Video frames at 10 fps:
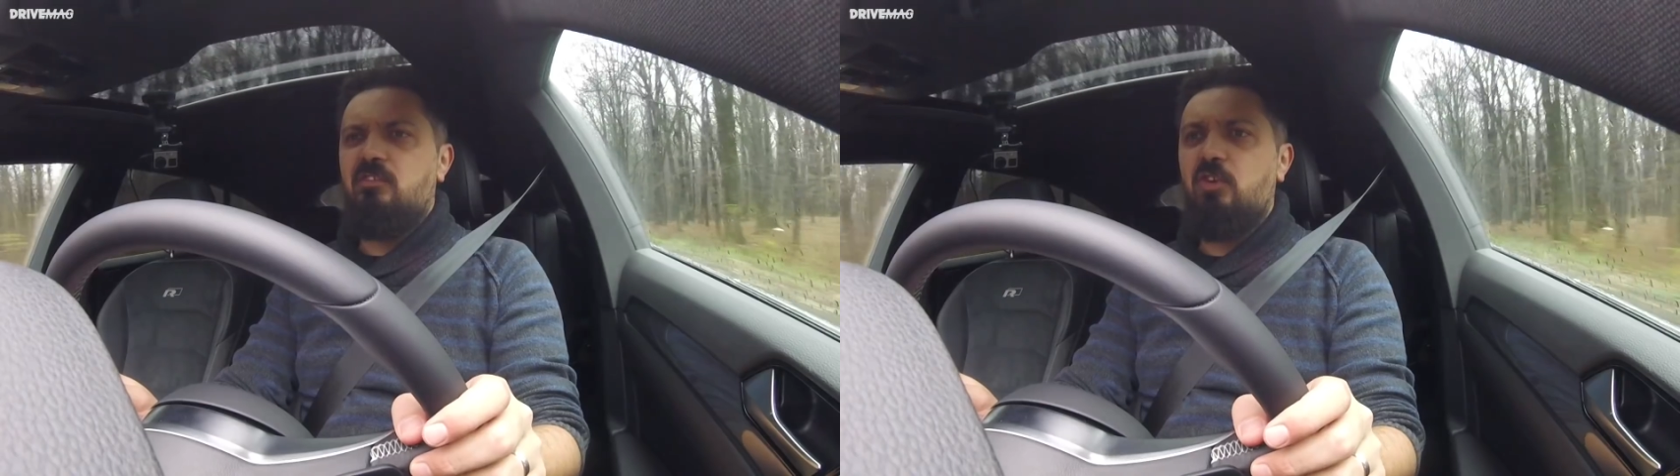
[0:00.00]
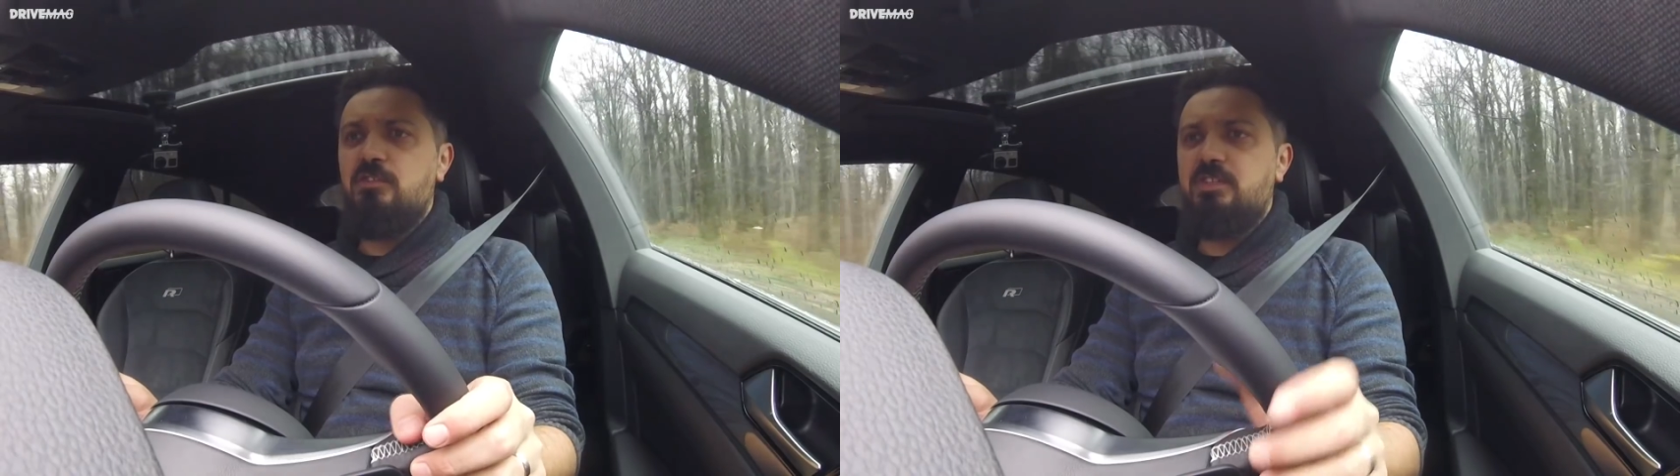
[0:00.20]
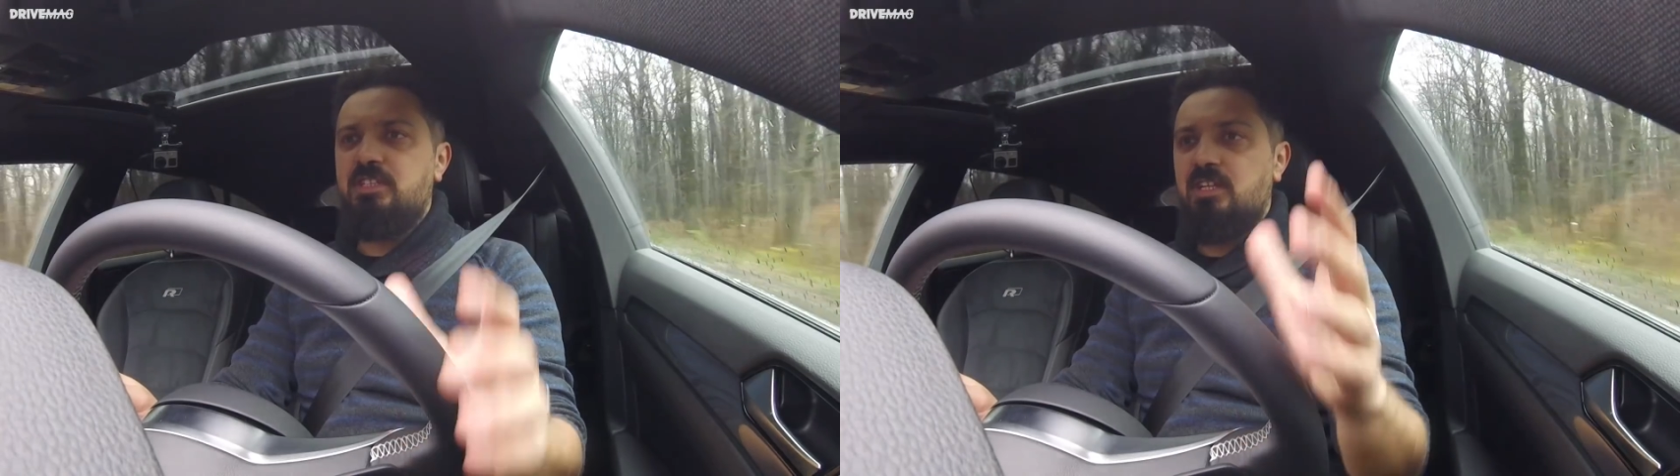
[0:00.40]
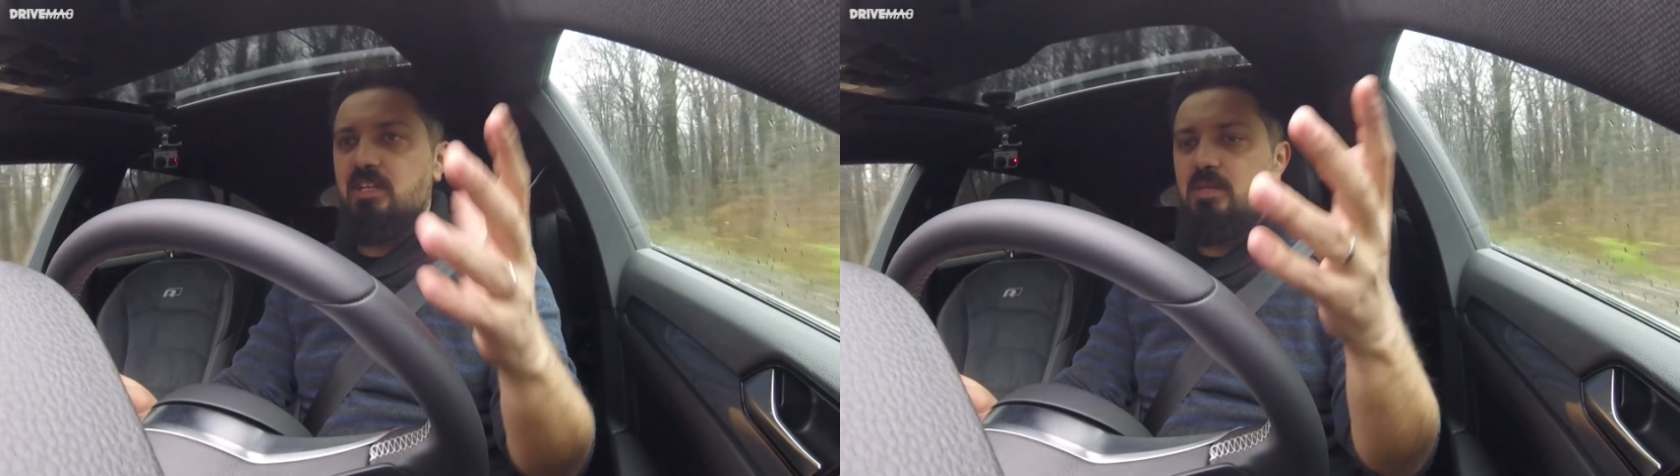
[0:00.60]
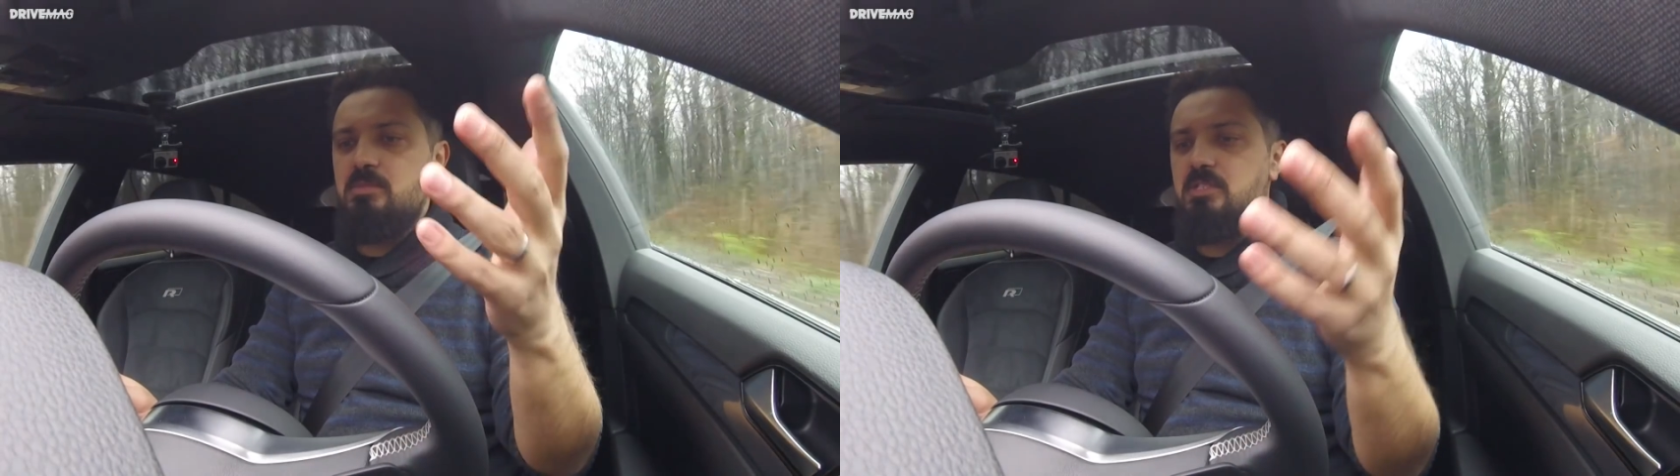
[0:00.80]
Volkswagen
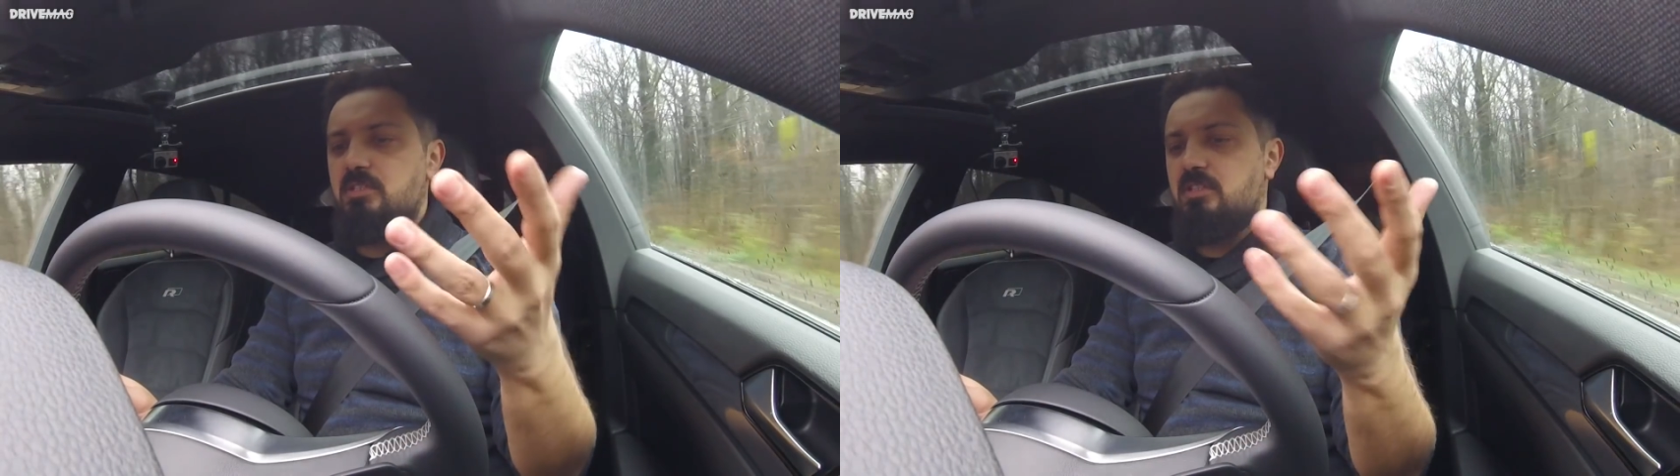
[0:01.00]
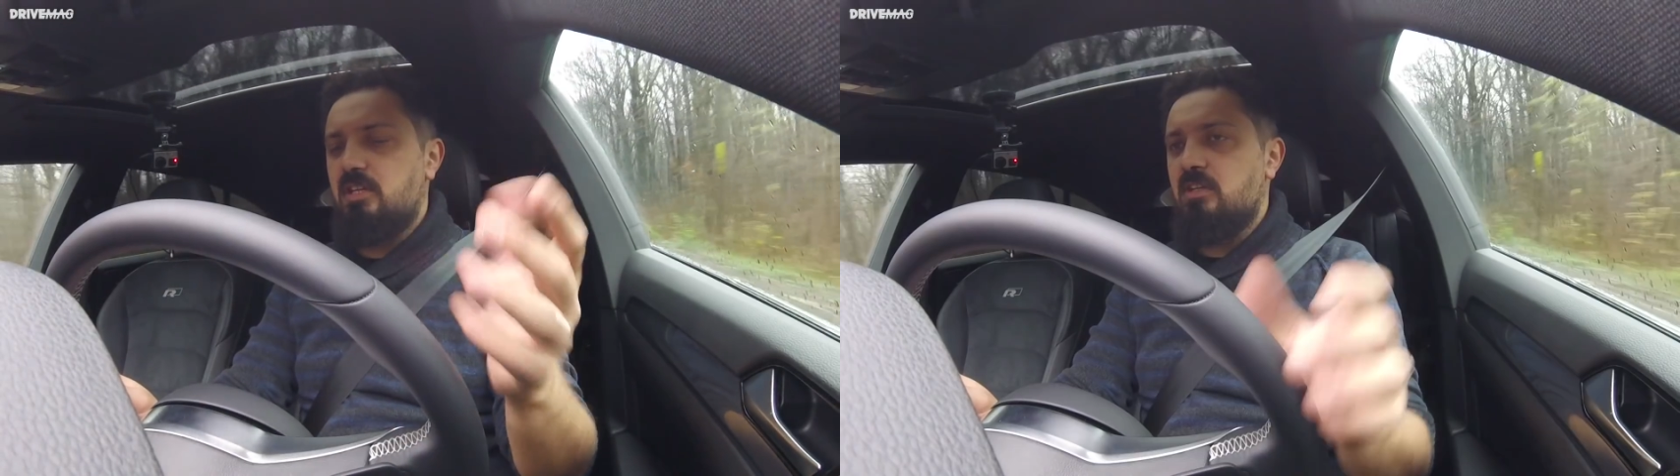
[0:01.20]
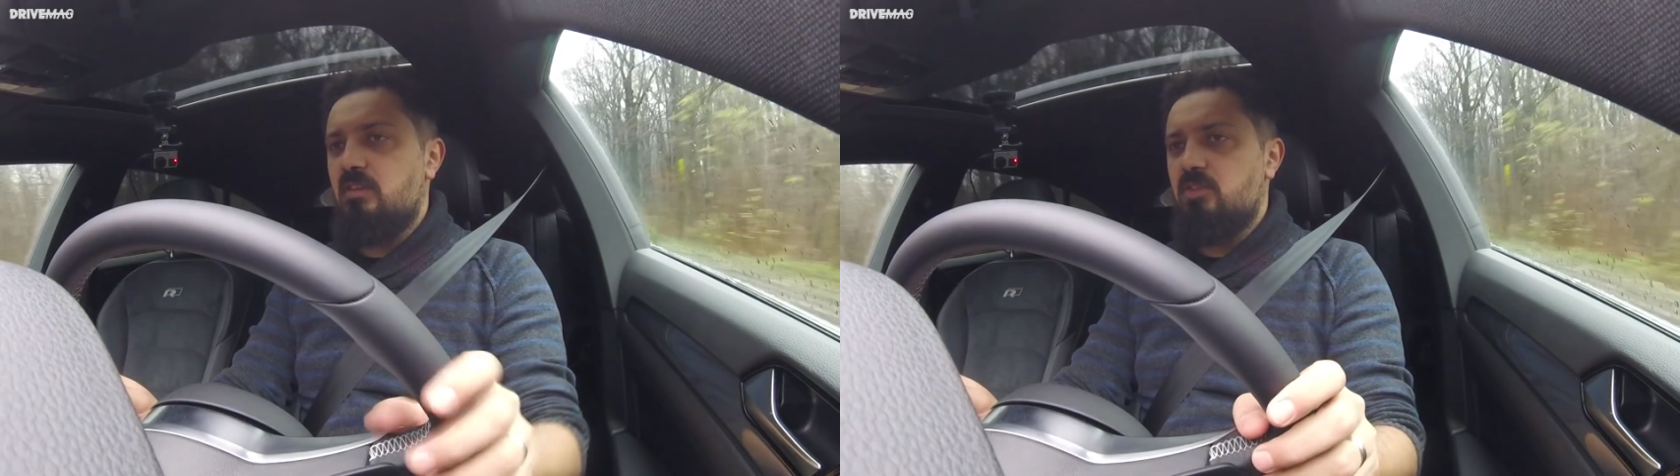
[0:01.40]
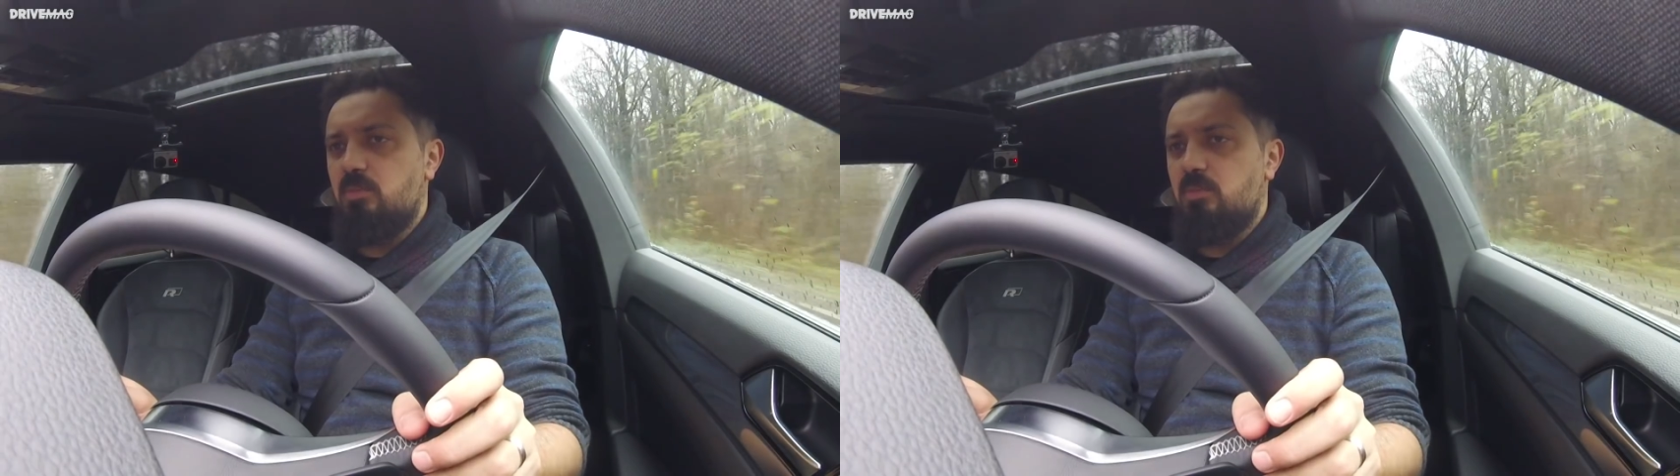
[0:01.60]
claims it can cover